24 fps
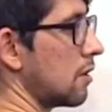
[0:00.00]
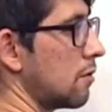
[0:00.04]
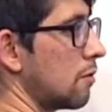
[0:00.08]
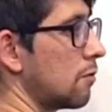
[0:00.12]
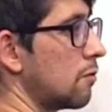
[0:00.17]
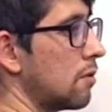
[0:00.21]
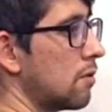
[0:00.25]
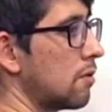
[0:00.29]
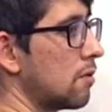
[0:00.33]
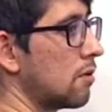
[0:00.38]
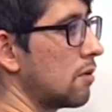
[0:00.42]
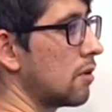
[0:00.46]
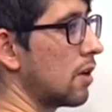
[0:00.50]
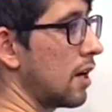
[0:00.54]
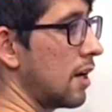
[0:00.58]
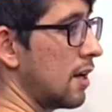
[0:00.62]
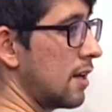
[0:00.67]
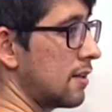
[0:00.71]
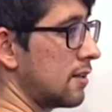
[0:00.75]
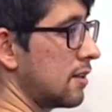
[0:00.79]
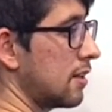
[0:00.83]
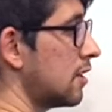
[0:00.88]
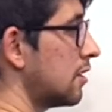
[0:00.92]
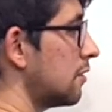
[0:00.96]

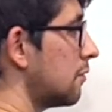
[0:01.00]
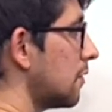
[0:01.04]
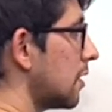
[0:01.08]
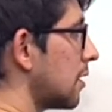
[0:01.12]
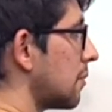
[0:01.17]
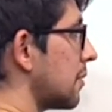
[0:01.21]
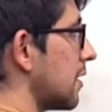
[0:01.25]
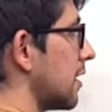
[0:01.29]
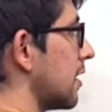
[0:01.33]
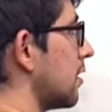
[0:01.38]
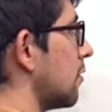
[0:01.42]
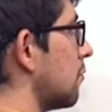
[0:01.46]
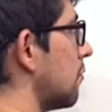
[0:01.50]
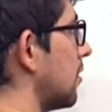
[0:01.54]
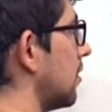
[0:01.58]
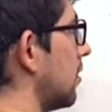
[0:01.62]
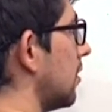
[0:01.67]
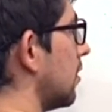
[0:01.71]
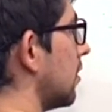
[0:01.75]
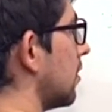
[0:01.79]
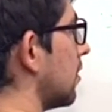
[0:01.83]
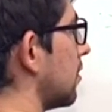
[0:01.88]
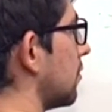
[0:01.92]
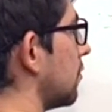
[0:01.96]
and it will be
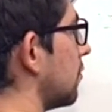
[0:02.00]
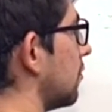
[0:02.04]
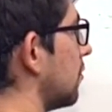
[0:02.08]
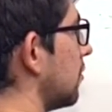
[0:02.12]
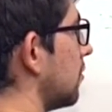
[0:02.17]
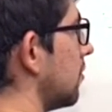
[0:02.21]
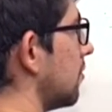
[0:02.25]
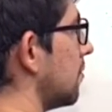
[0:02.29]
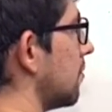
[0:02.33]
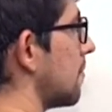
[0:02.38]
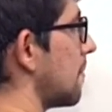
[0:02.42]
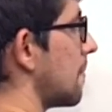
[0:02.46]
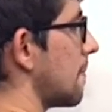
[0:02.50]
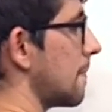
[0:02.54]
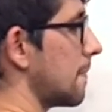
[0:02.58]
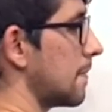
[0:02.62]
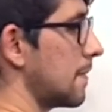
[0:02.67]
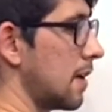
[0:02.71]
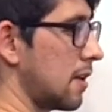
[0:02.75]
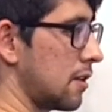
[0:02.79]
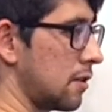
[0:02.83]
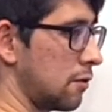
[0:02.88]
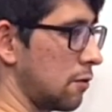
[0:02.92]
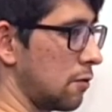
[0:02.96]
equal to
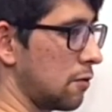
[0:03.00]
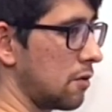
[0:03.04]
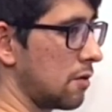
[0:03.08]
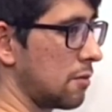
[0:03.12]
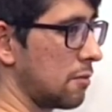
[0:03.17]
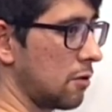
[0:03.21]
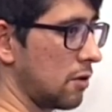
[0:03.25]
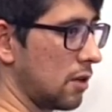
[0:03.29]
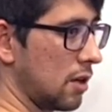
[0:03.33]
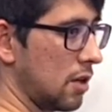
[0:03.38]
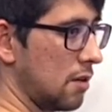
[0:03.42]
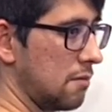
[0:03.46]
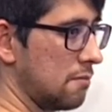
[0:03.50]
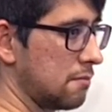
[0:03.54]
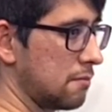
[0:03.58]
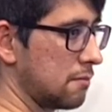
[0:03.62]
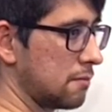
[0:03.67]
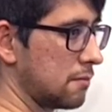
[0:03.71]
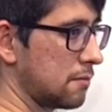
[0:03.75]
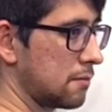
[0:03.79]
that term, okay?